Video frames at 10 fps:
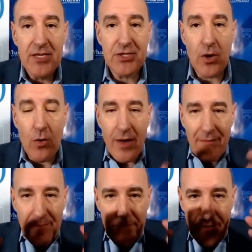So
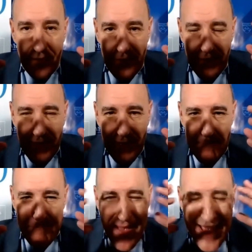the
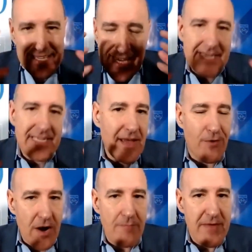basic idea
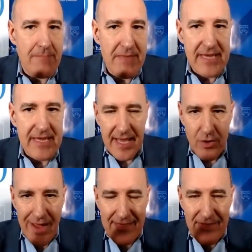for Airbnb is
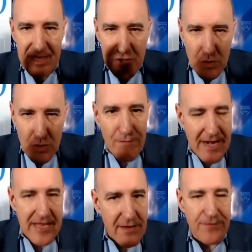that you have these two
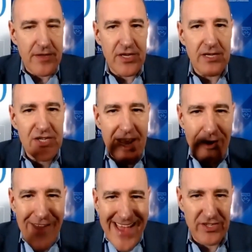very different
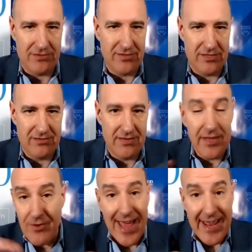generations
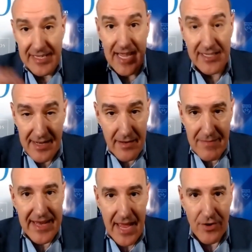in the United States and in
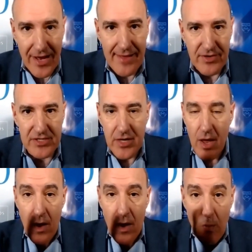many other countries.
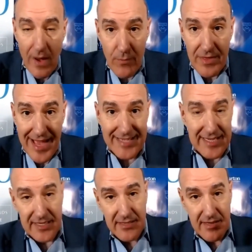One with
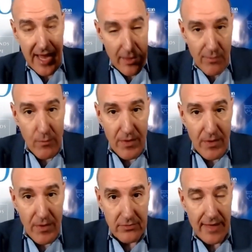assets, the other one
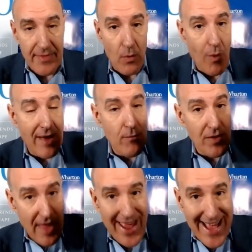without. And the one
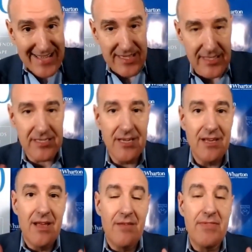without assets,
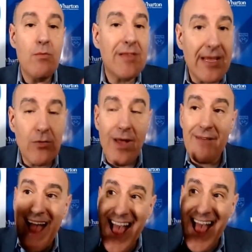they would like to
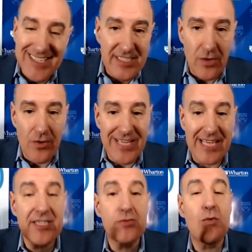have access to those
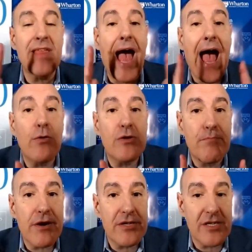assets without
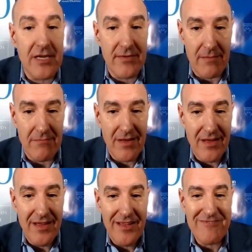purchasing them,
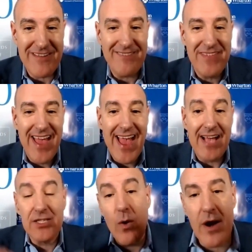right?
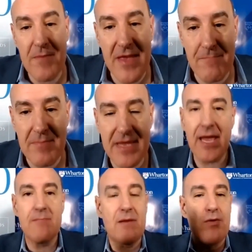And so Airbnb
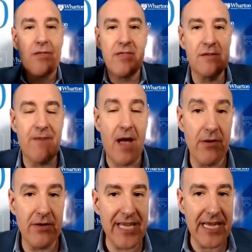came up with this
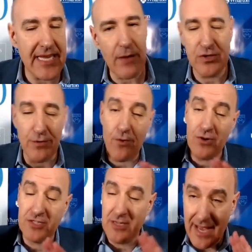fabulous idea, which of
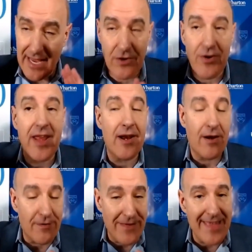course has created a
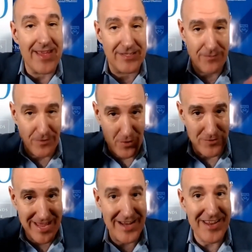lot of headaches for the
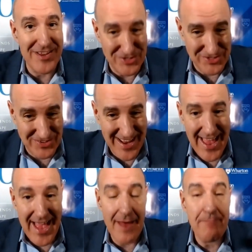hotel industry.
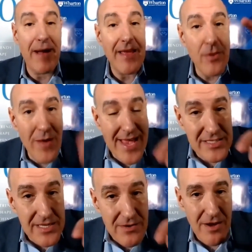And by the way,
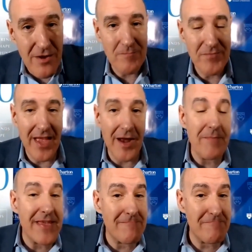as you know,
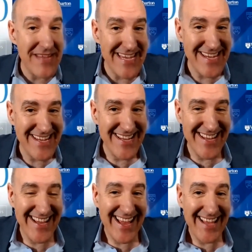Airbnb
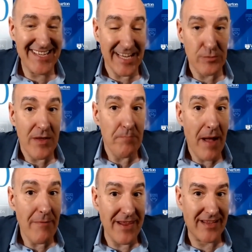just went
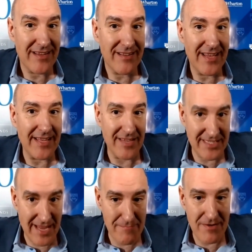public in
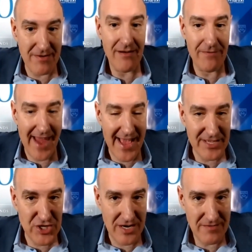December of
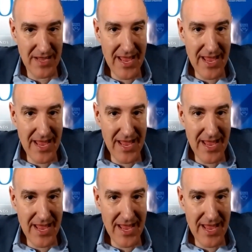last year.